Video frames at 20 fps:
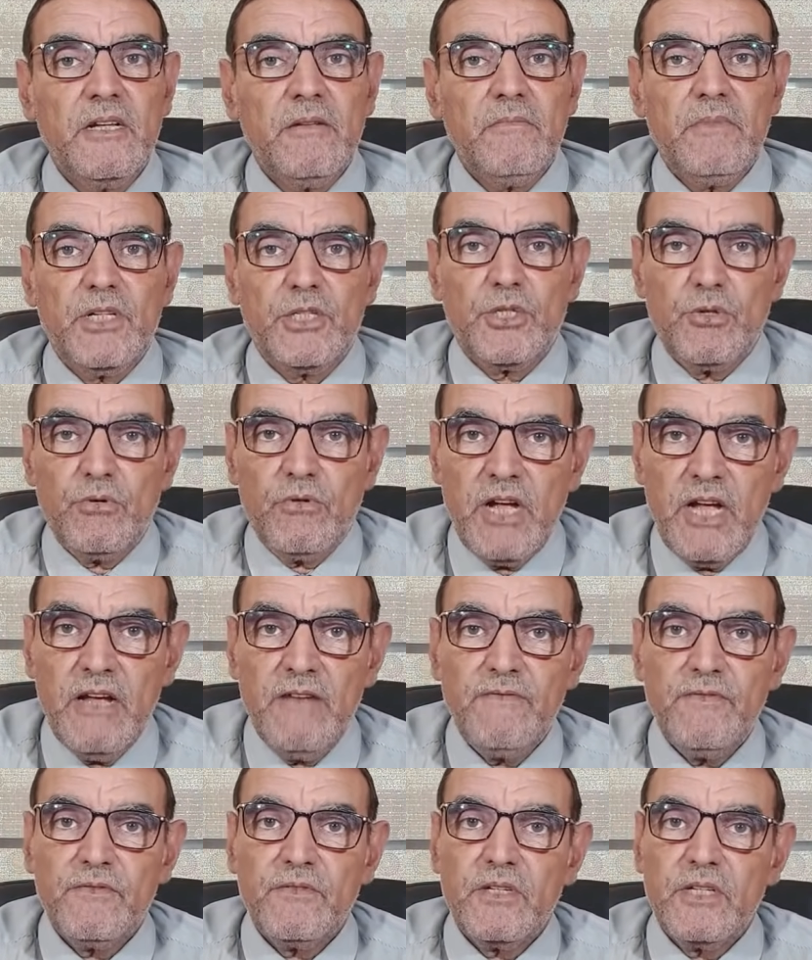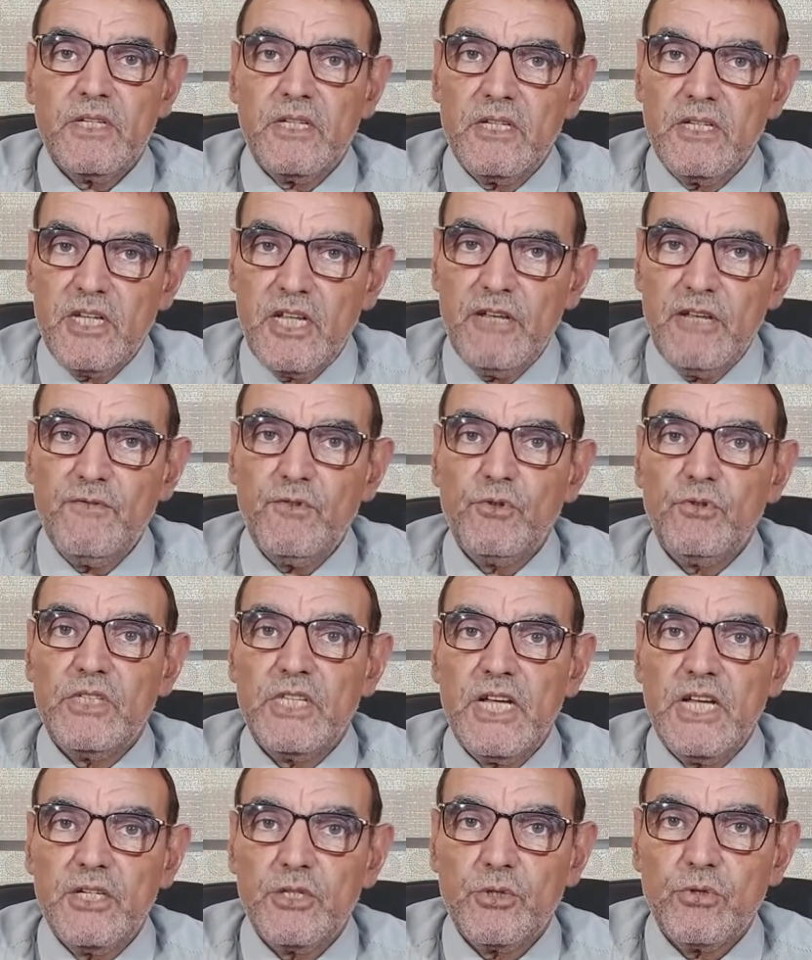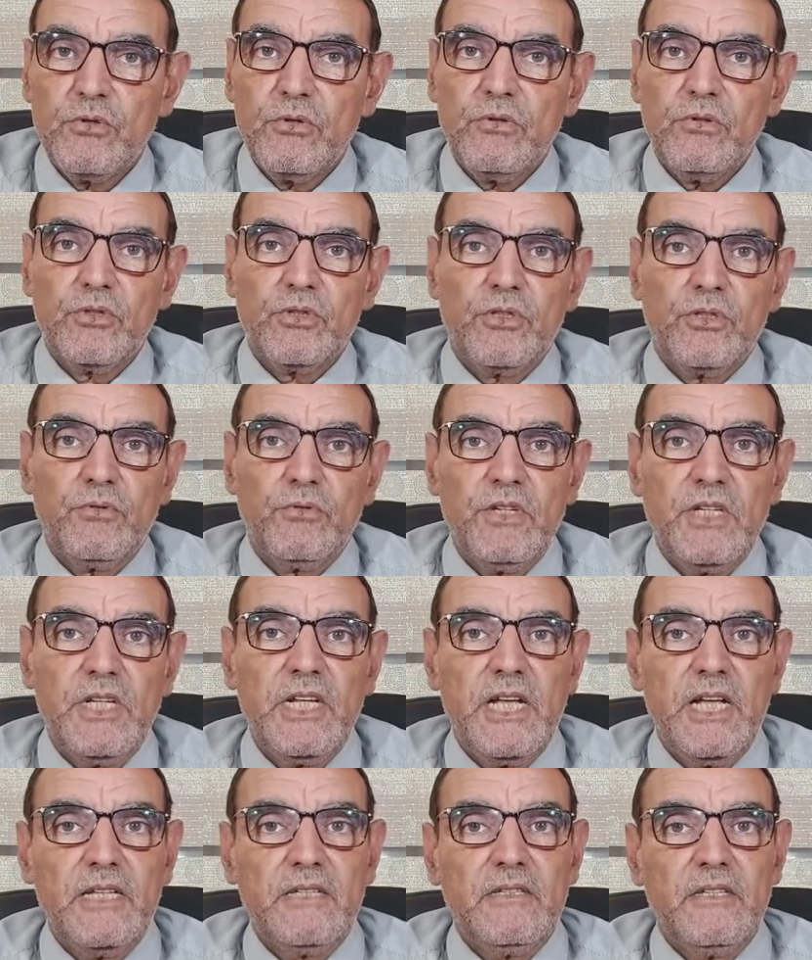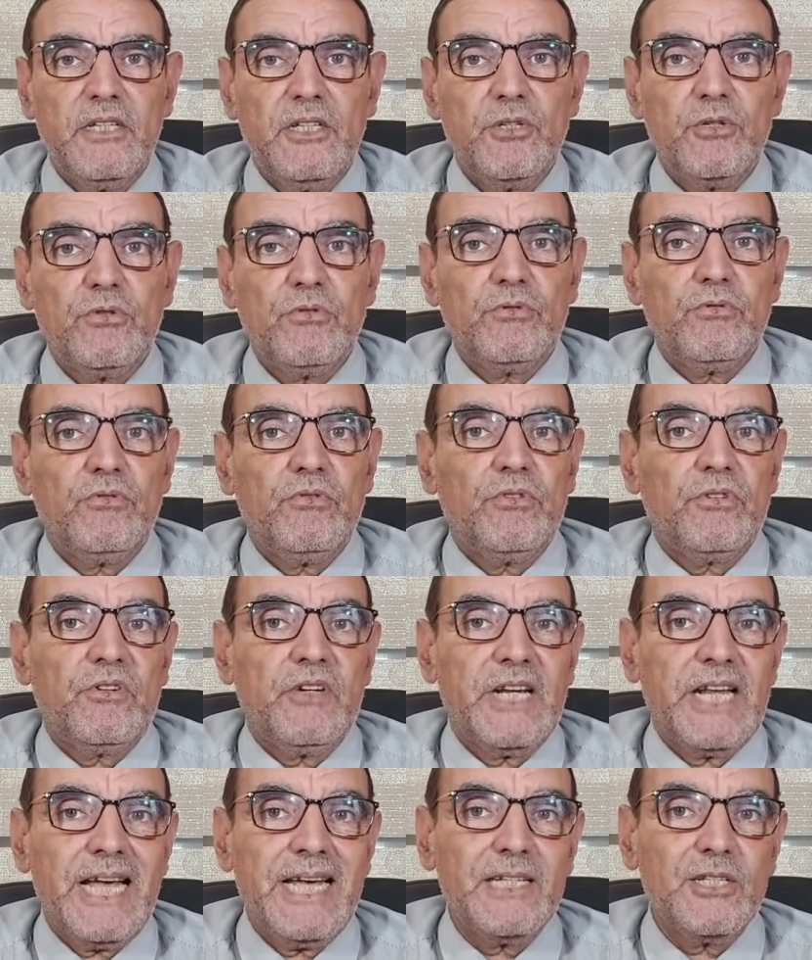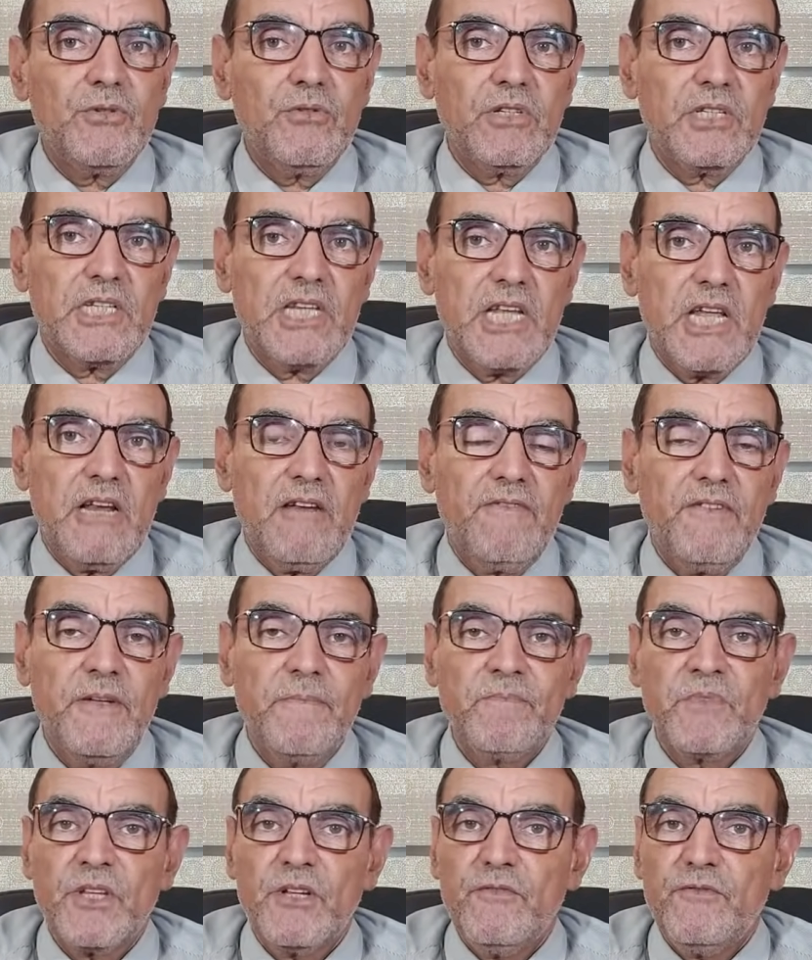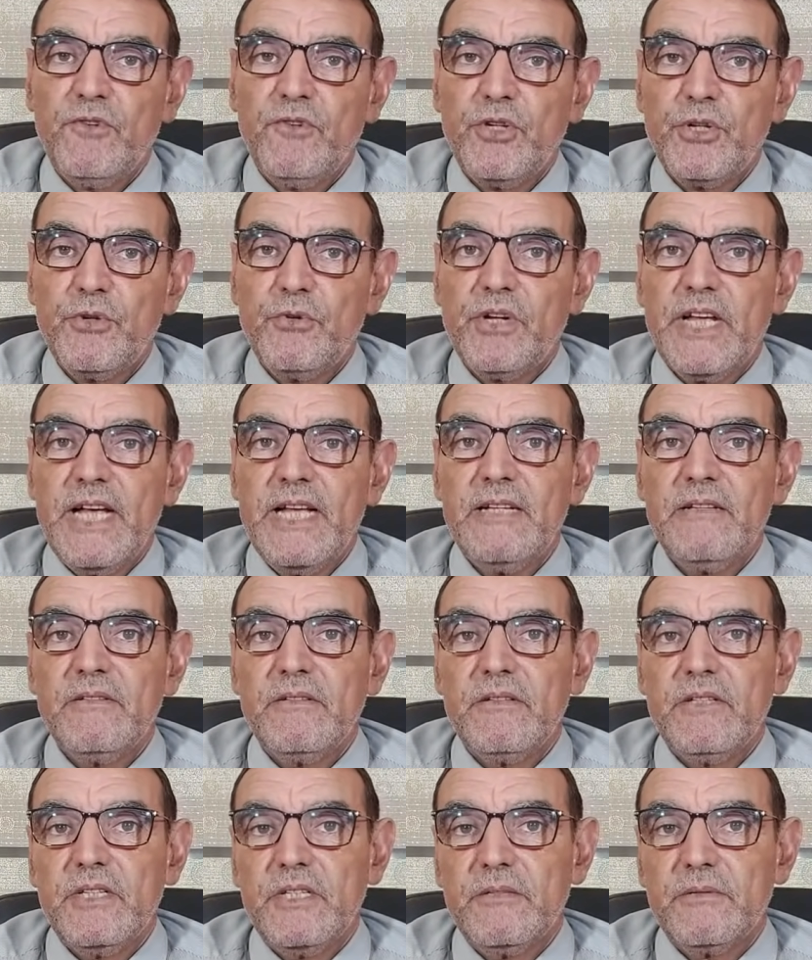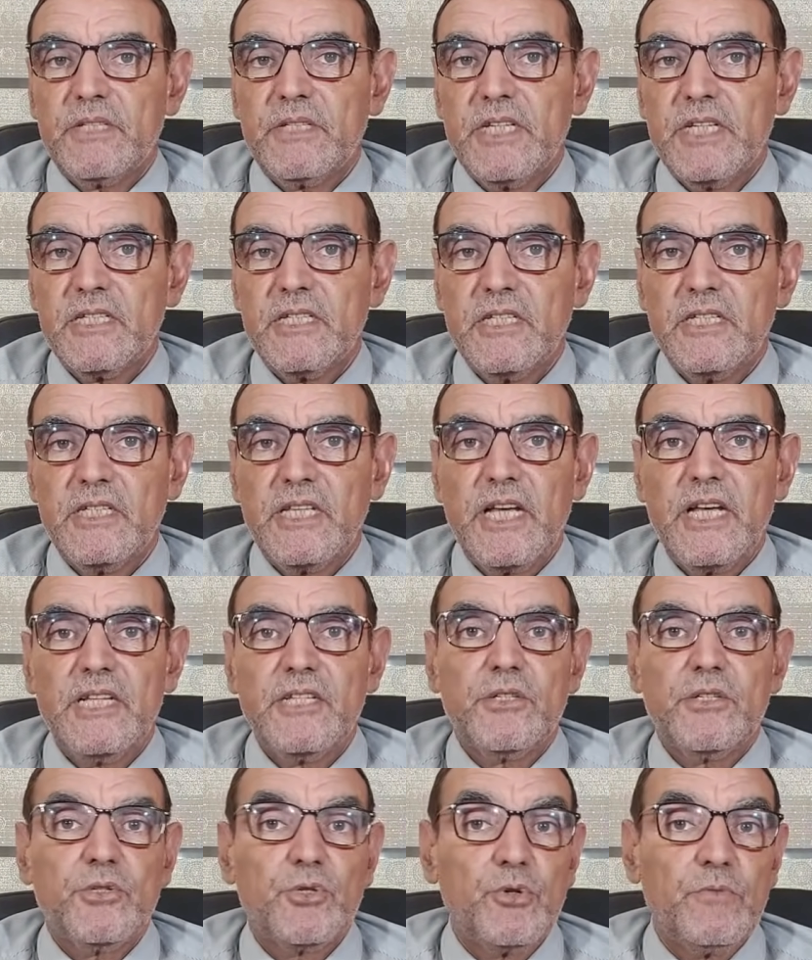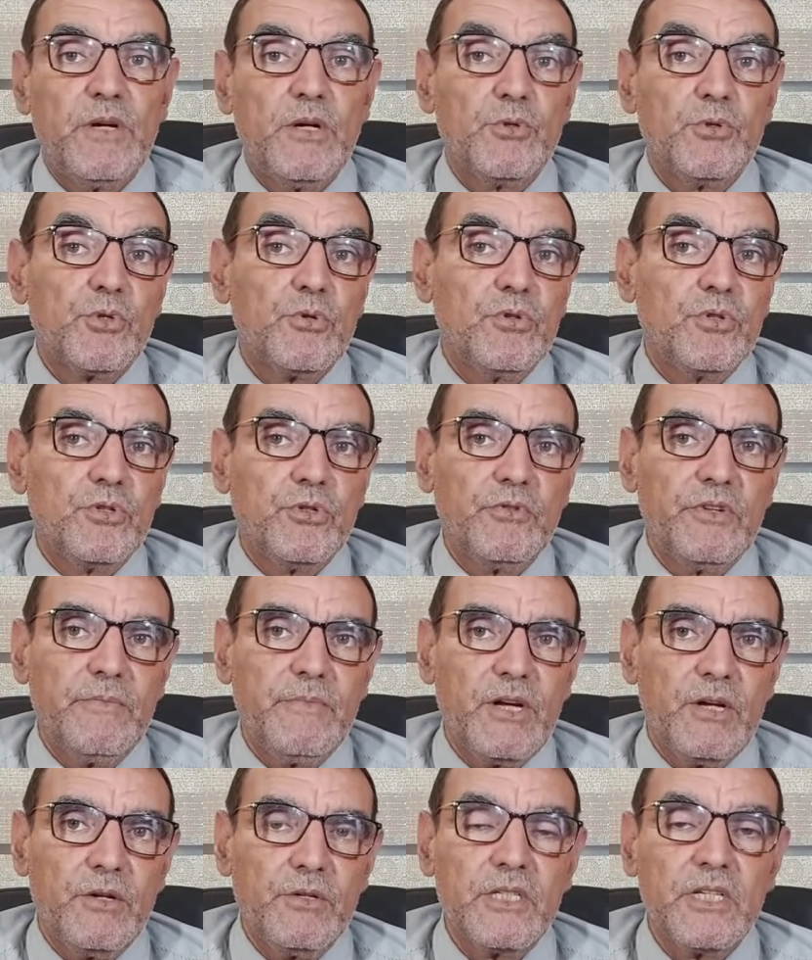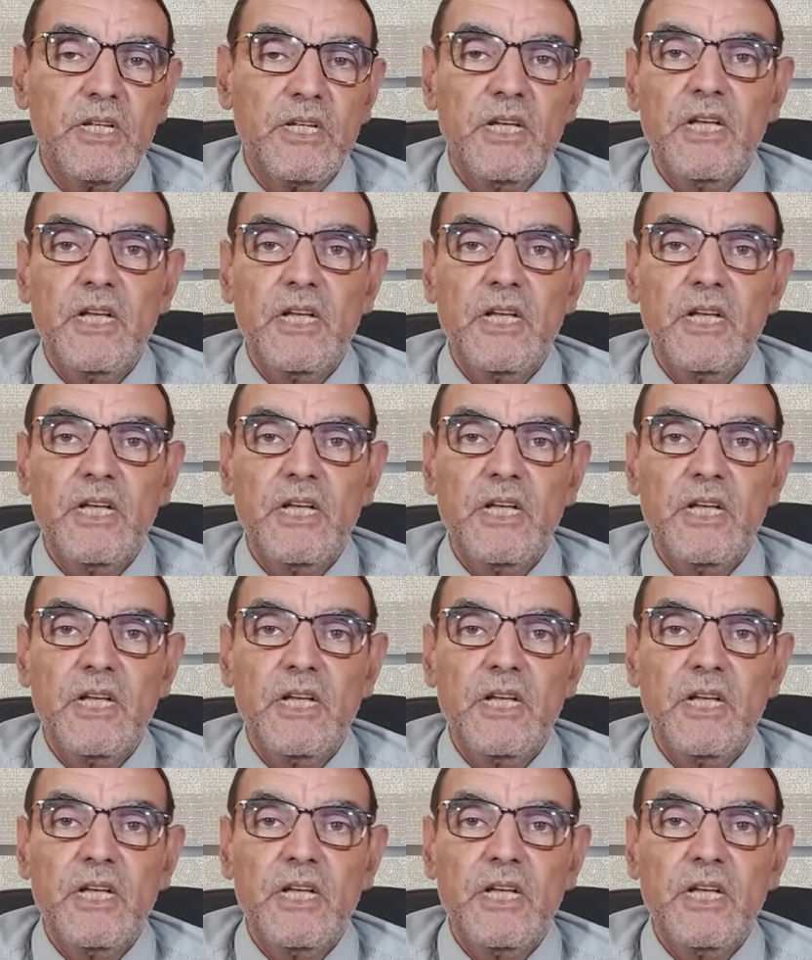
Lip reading: But you have every day 2 or 3, and then you should organize yourself for you can 60 days, 2 months, or 3 months,